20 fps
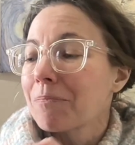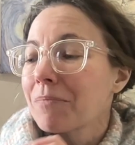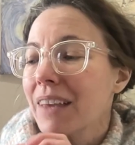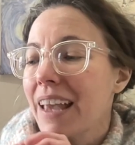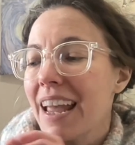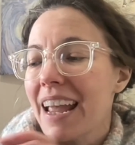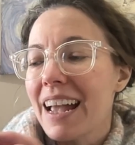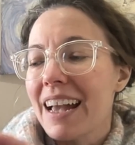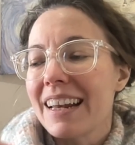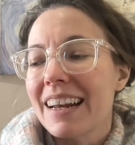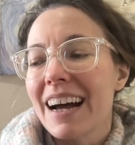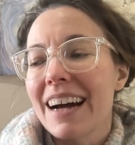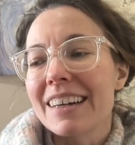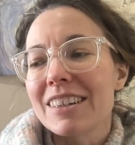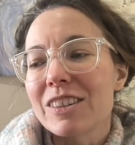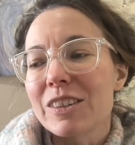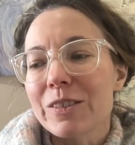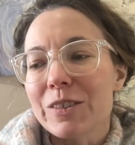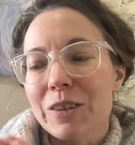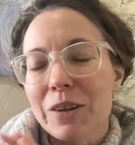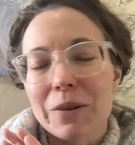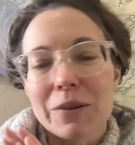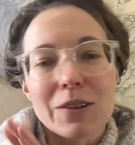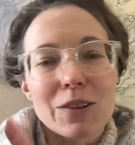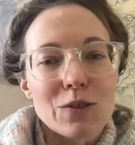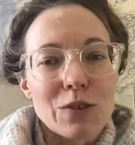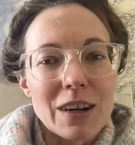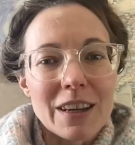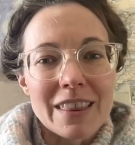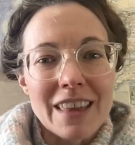and I just chose
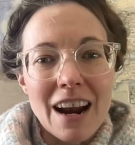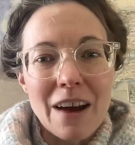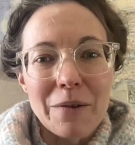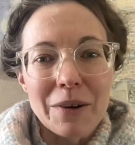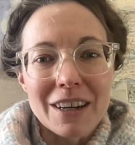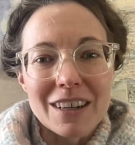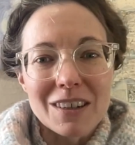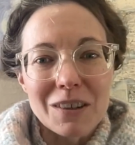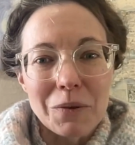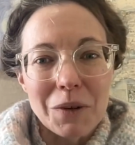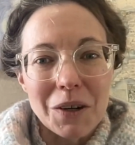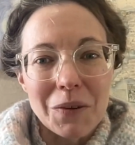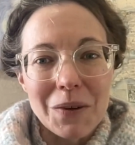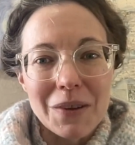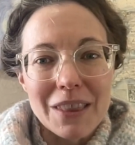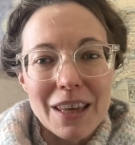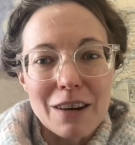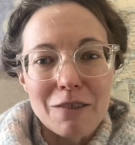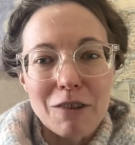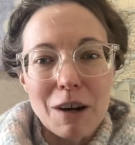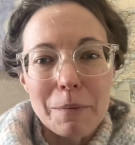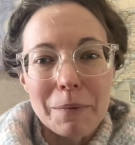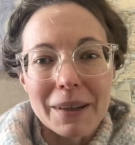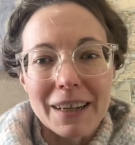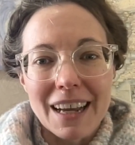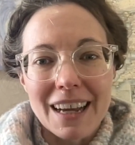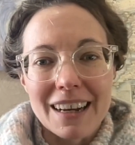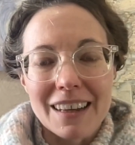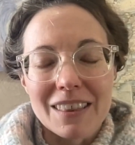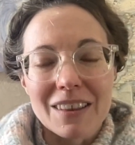3 that I wanted to work with and
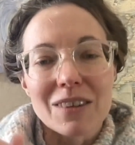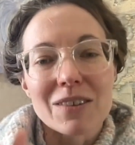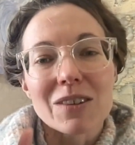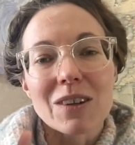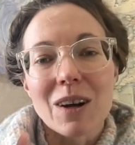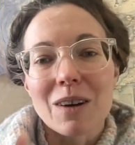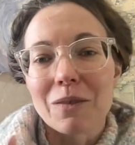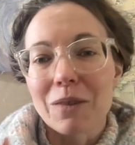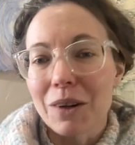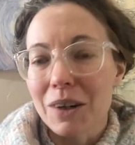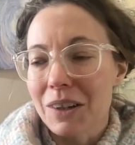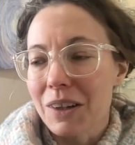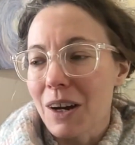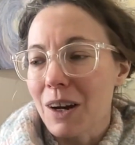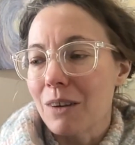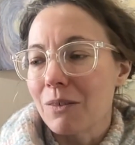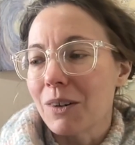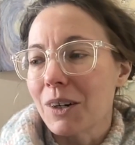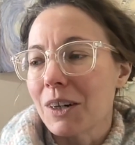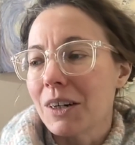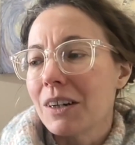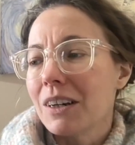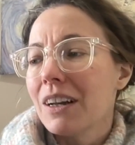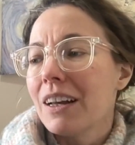replicated those over and over.